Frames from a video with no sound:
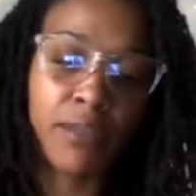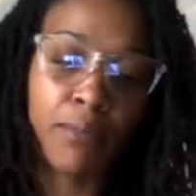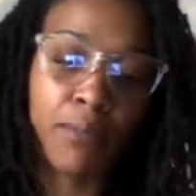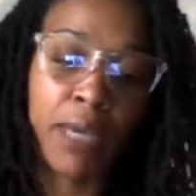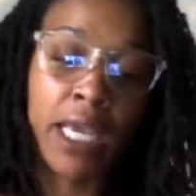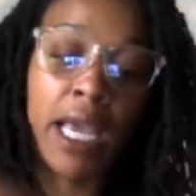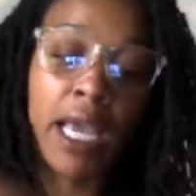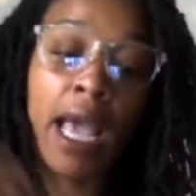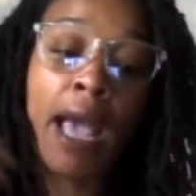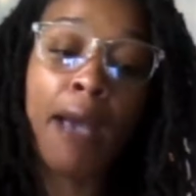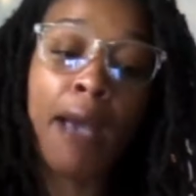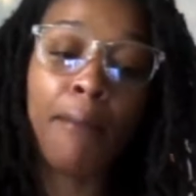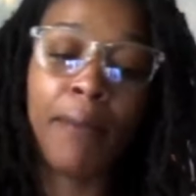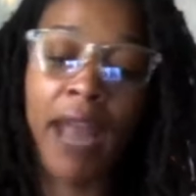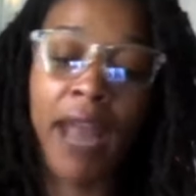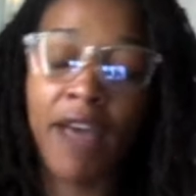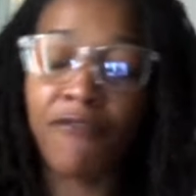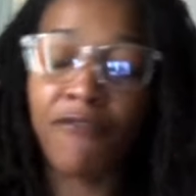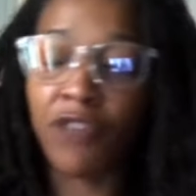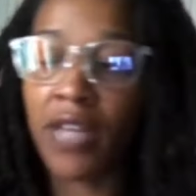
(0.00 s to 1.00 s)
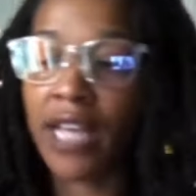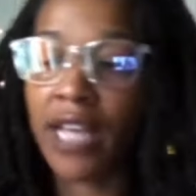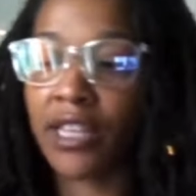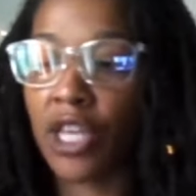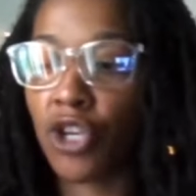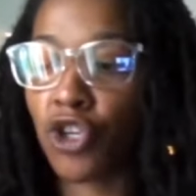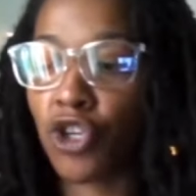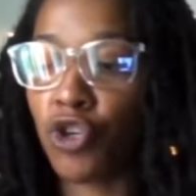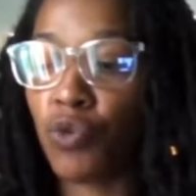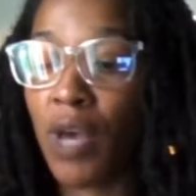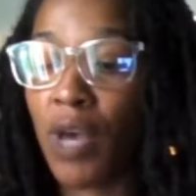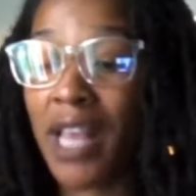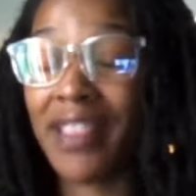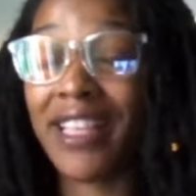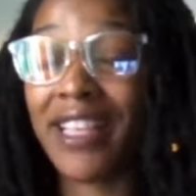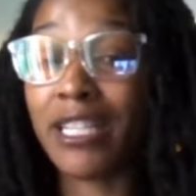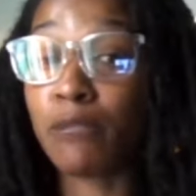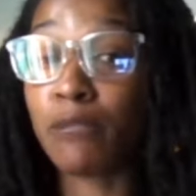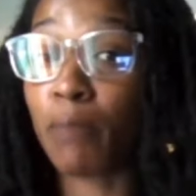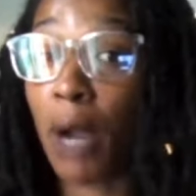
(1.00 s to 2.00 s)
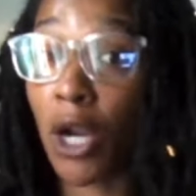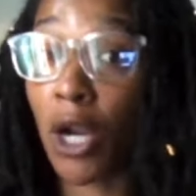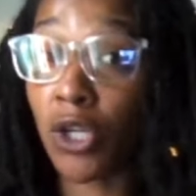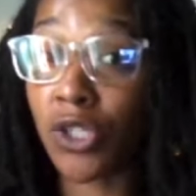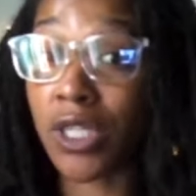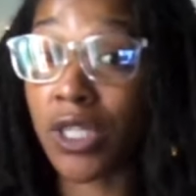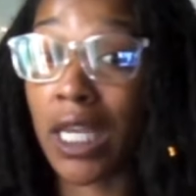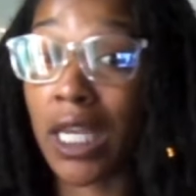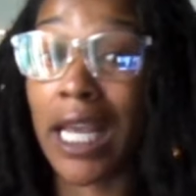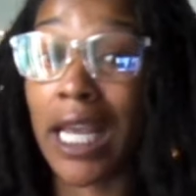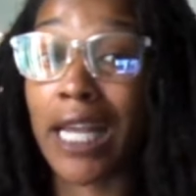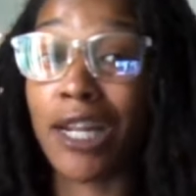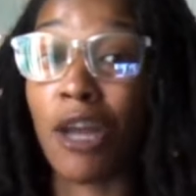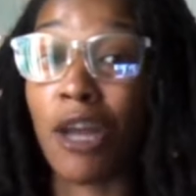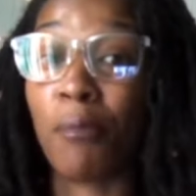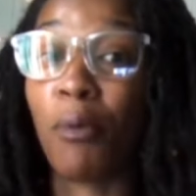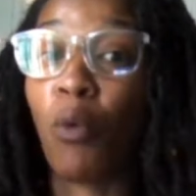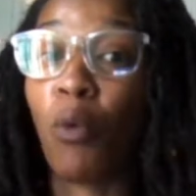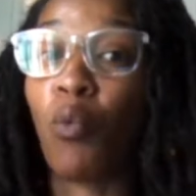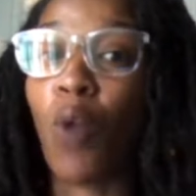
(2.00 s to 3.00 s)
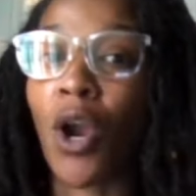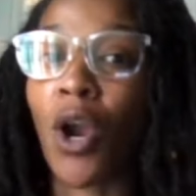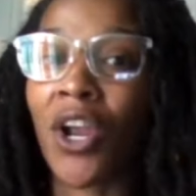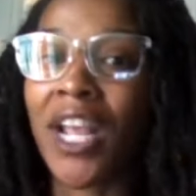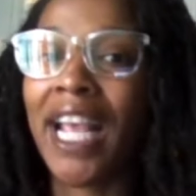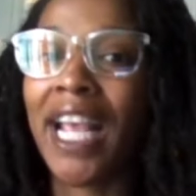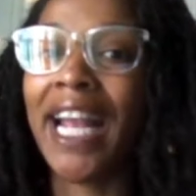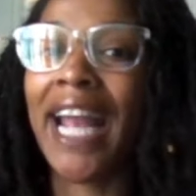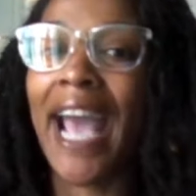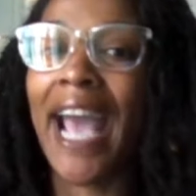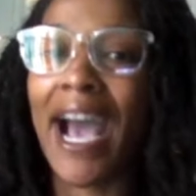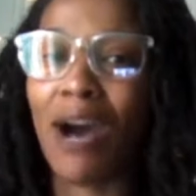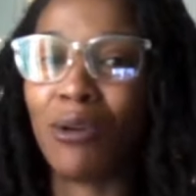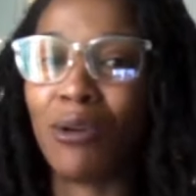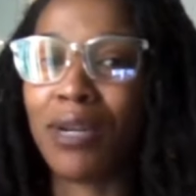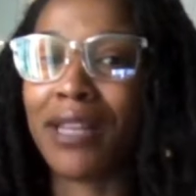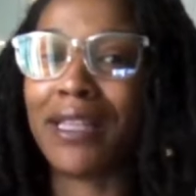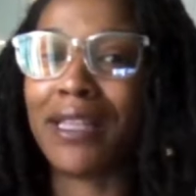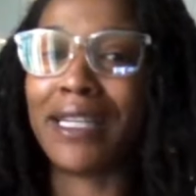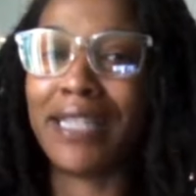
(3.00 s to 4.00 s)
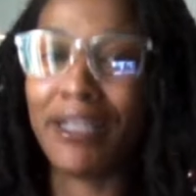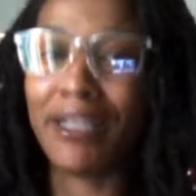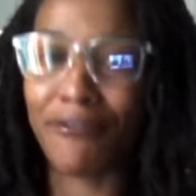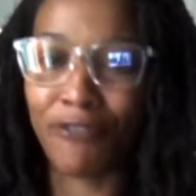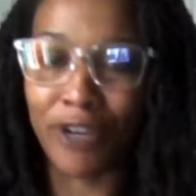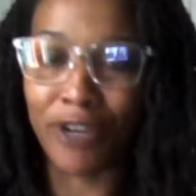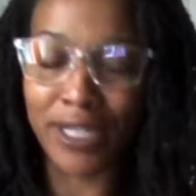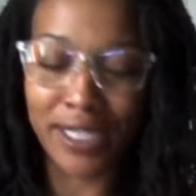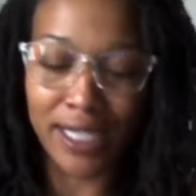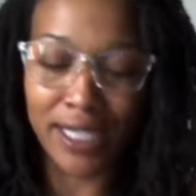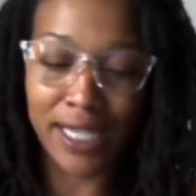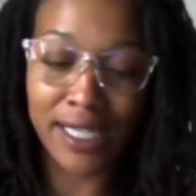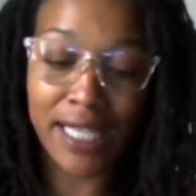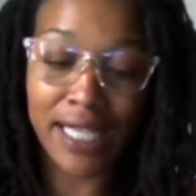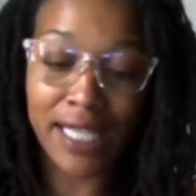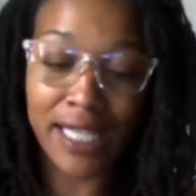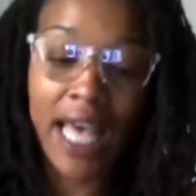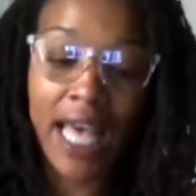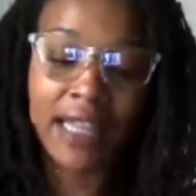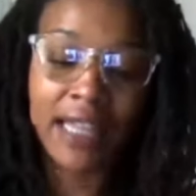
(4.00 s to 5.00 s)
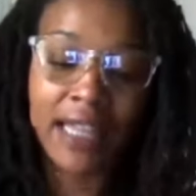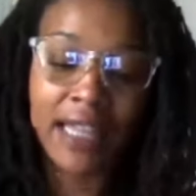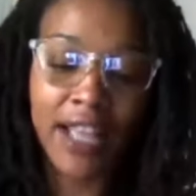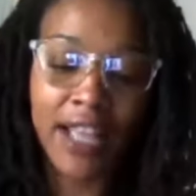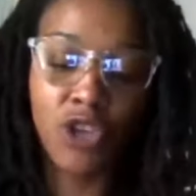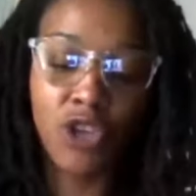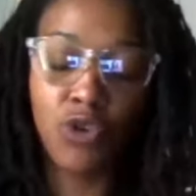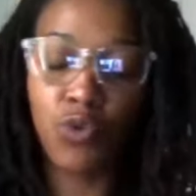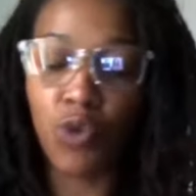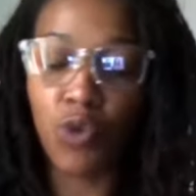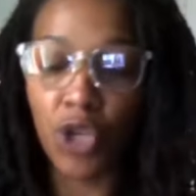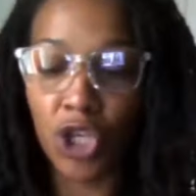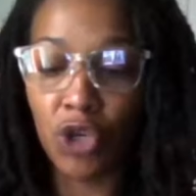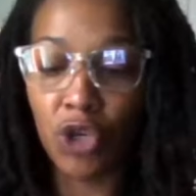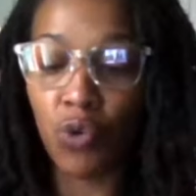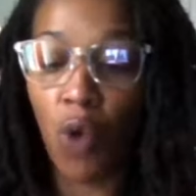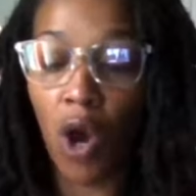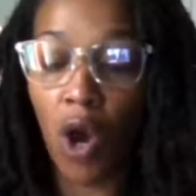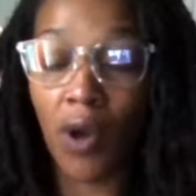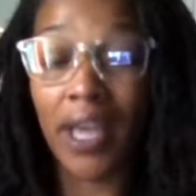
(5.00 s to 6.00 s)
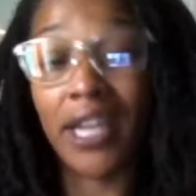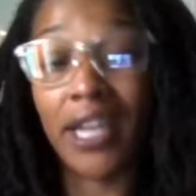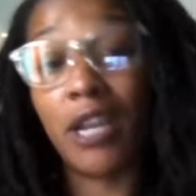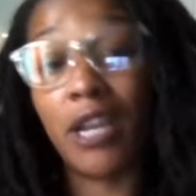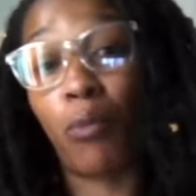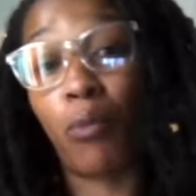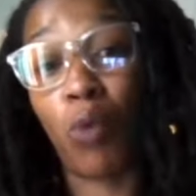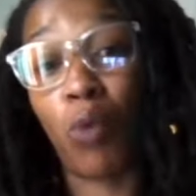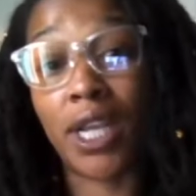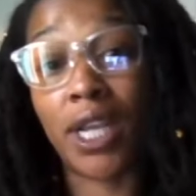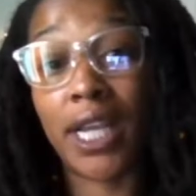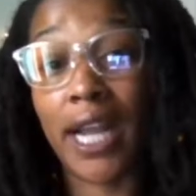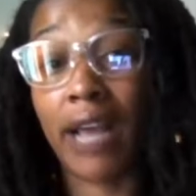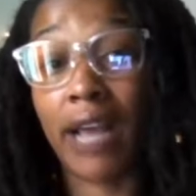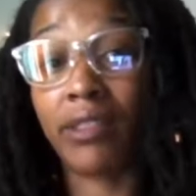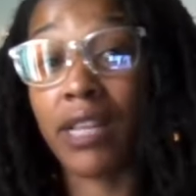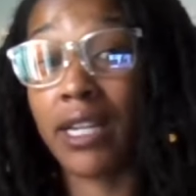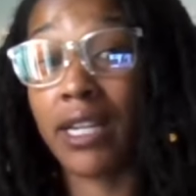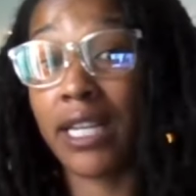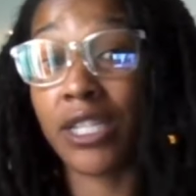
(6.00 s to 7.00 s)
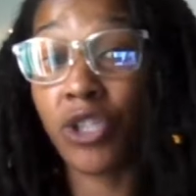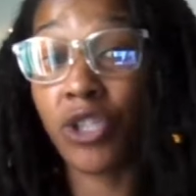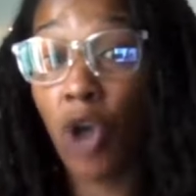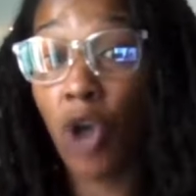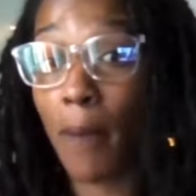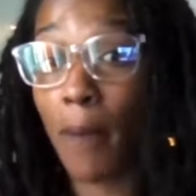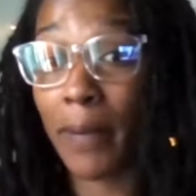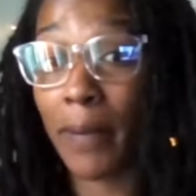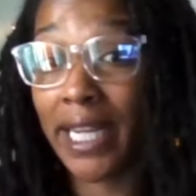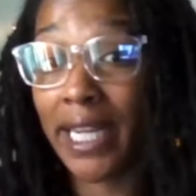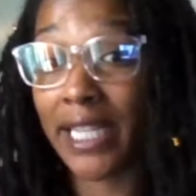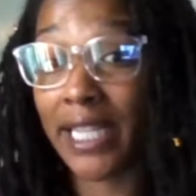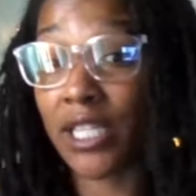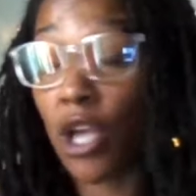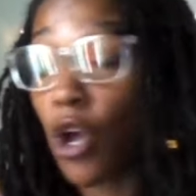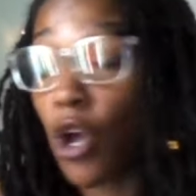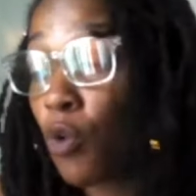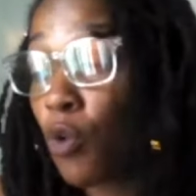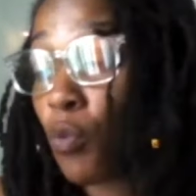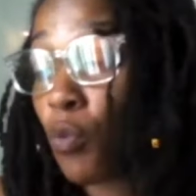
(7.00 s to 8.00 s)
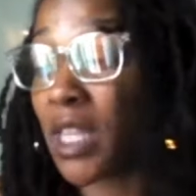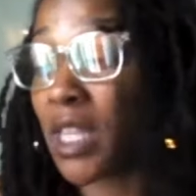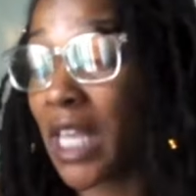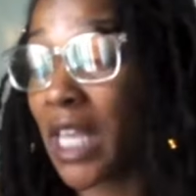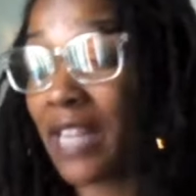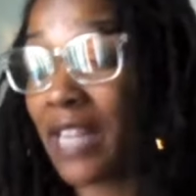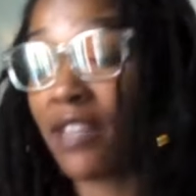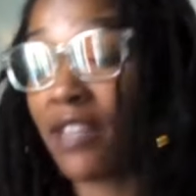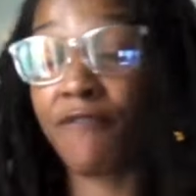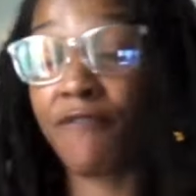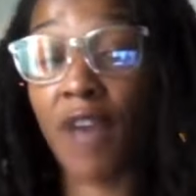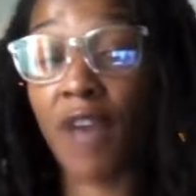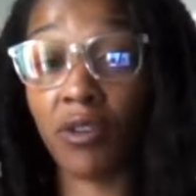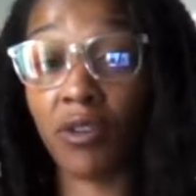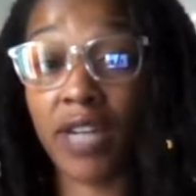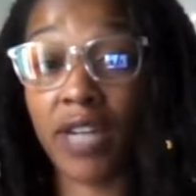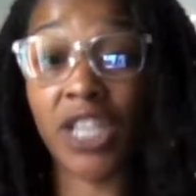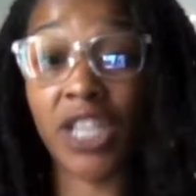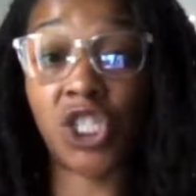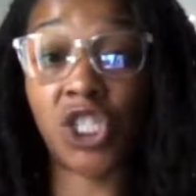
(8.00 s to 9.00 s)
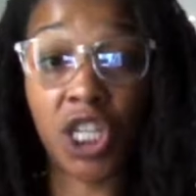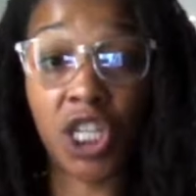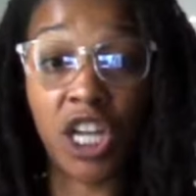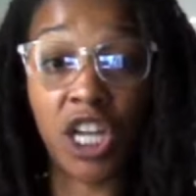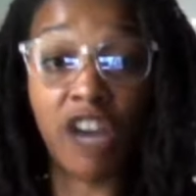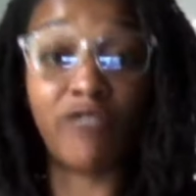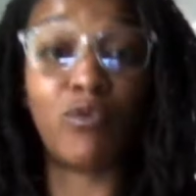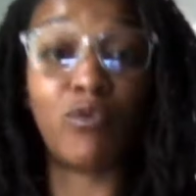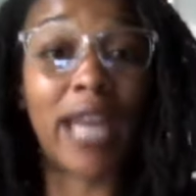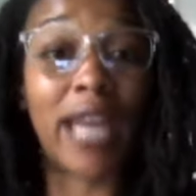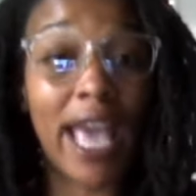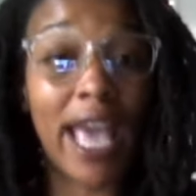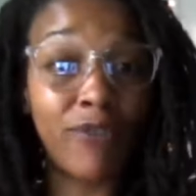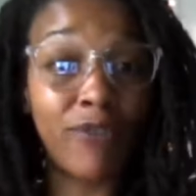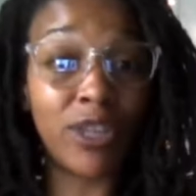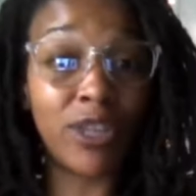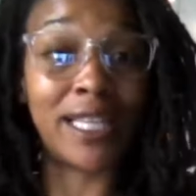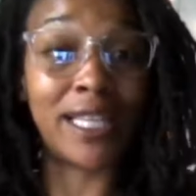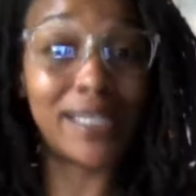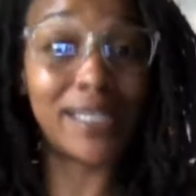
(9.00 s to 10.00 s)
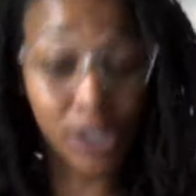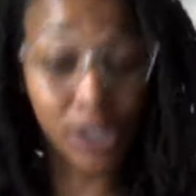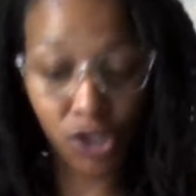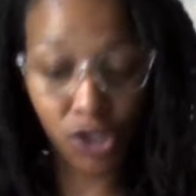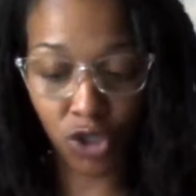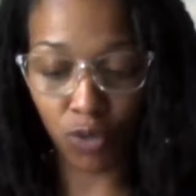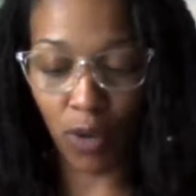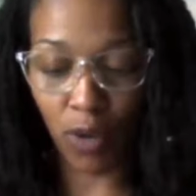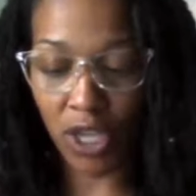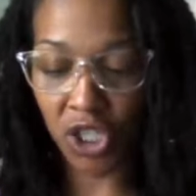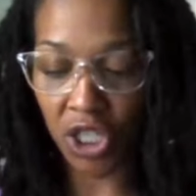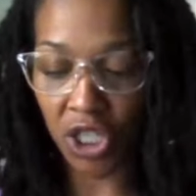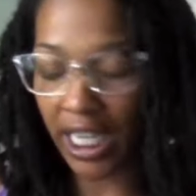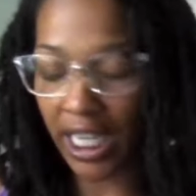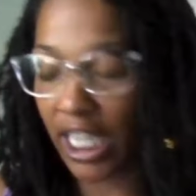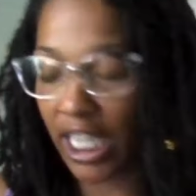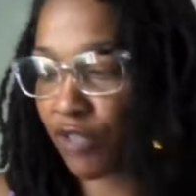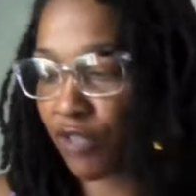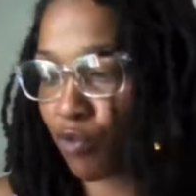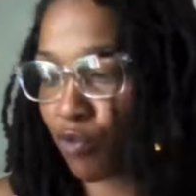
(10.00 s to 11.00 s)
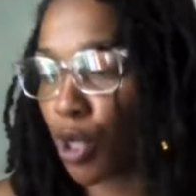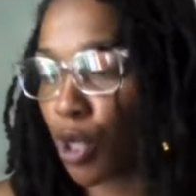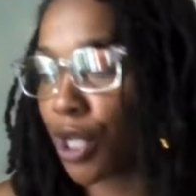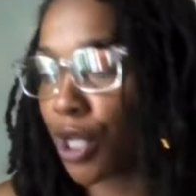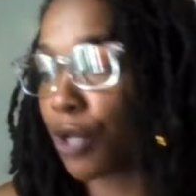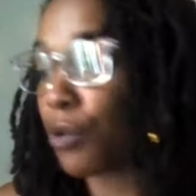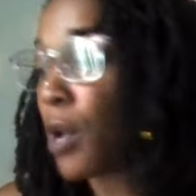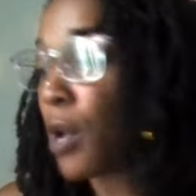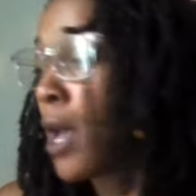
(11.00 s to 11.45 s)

be but i feel like that you and this person end up working out the differences like you you all end up working out the disharmonies within the foundation of whatever this situation is for you